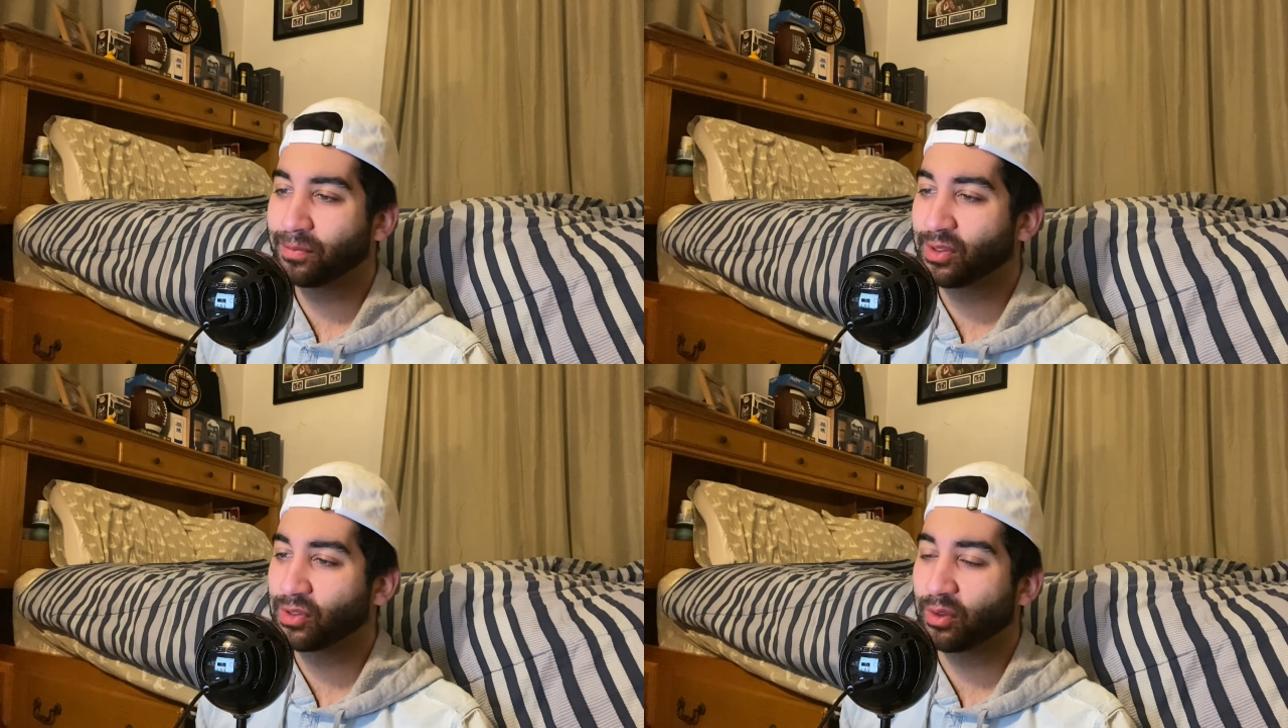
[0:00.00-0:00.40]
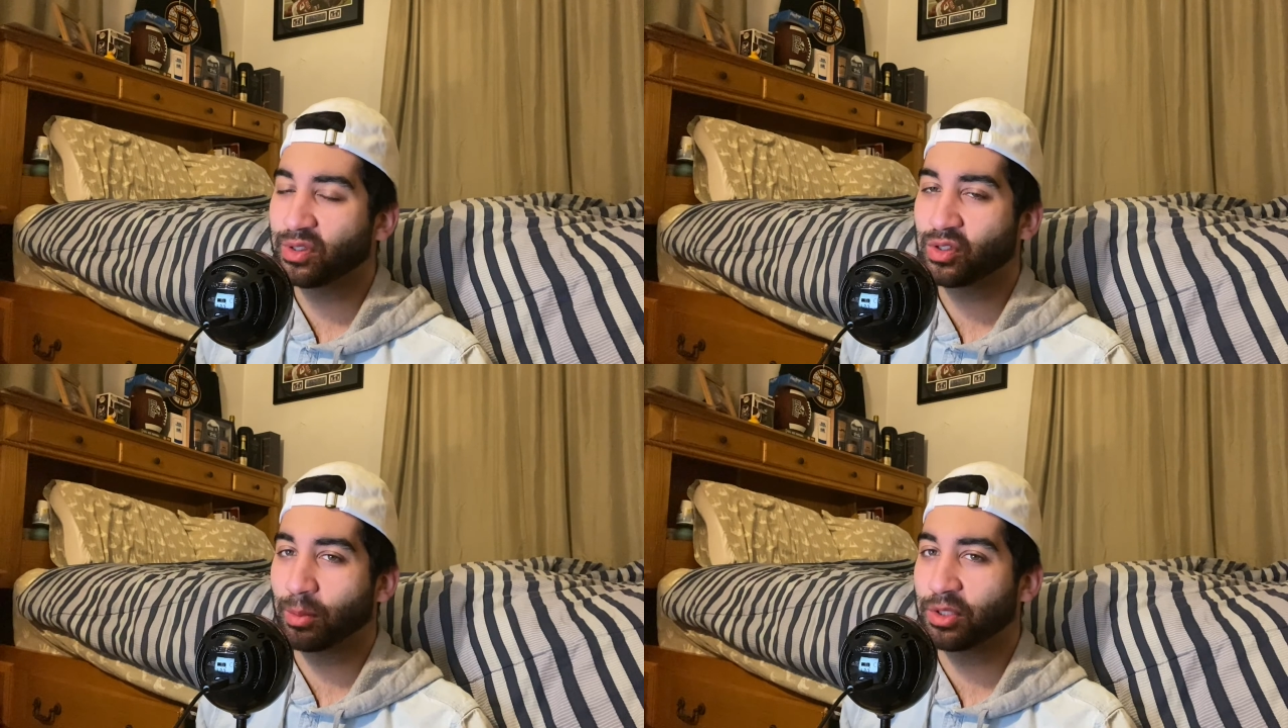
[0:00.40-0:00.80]
there's only
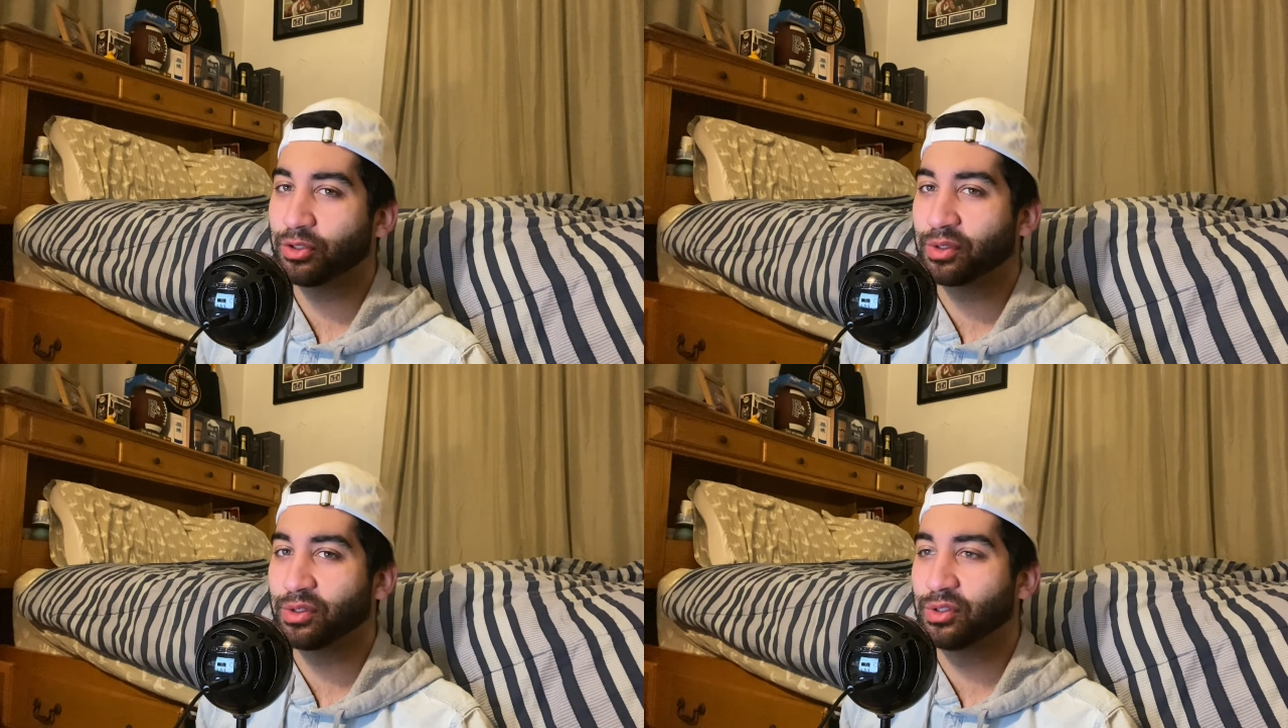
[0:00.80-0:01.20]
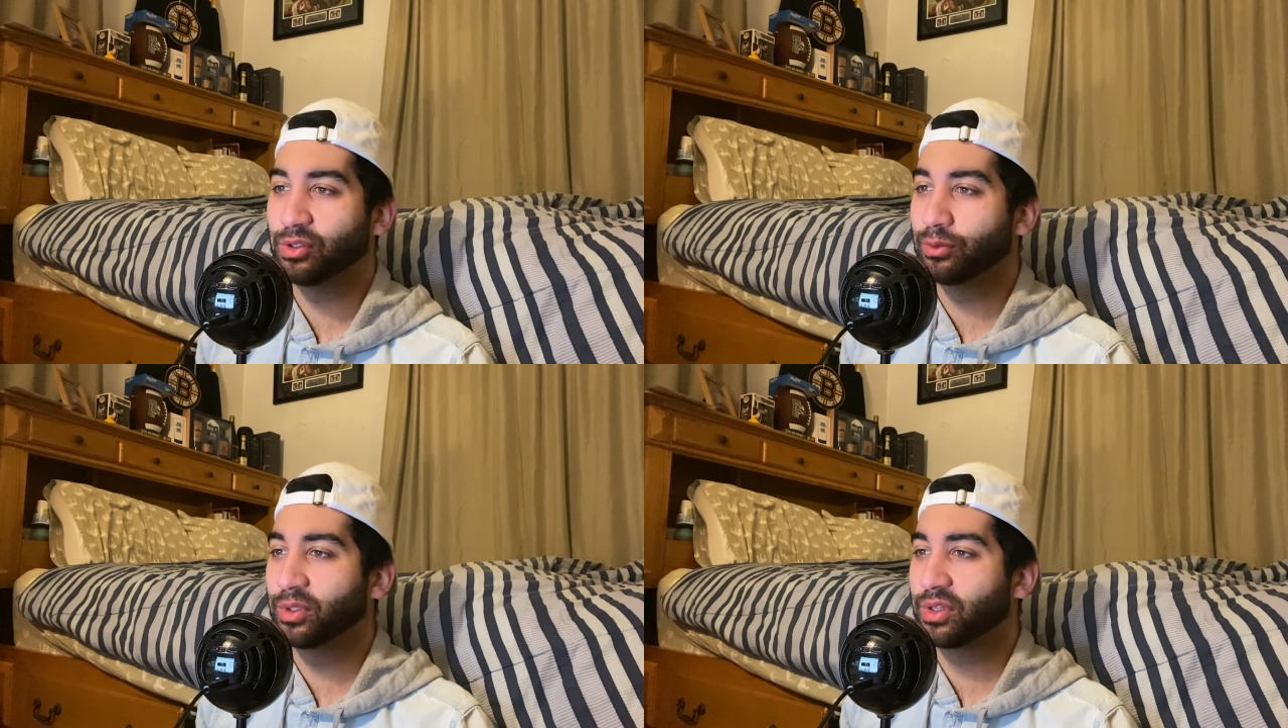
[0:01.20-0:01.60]
so much you can
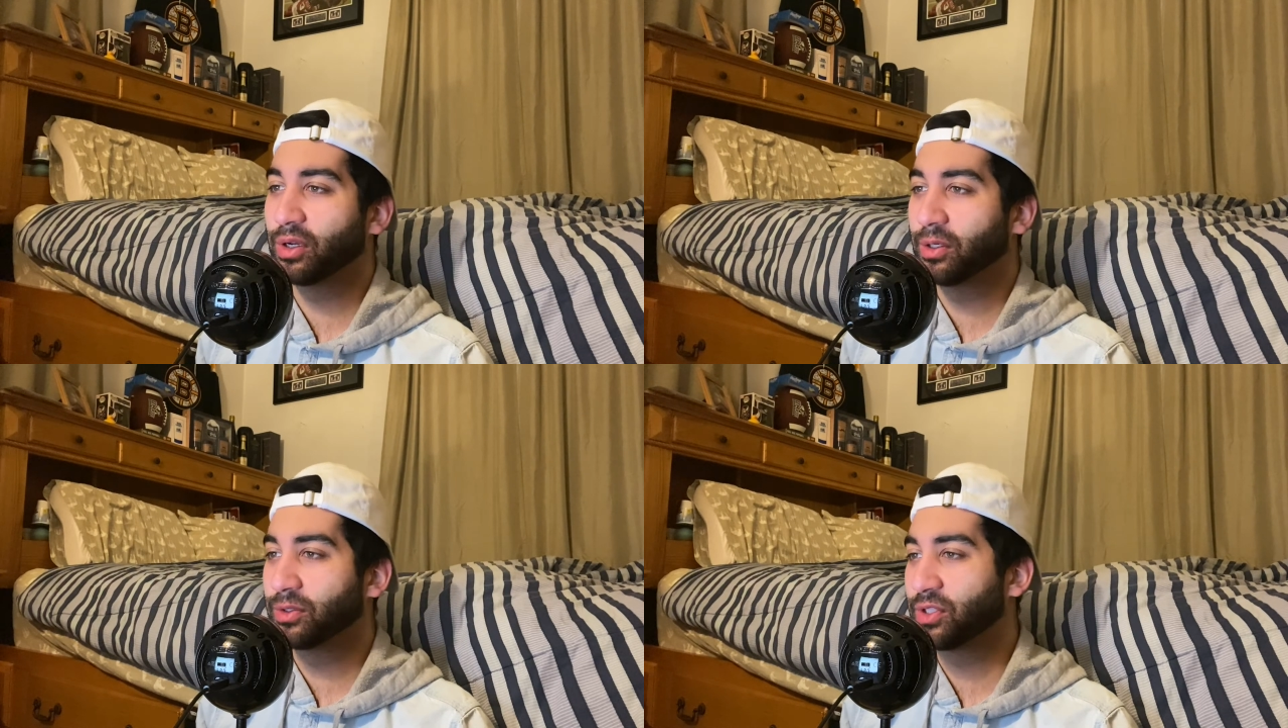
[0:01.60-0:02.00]
do with those.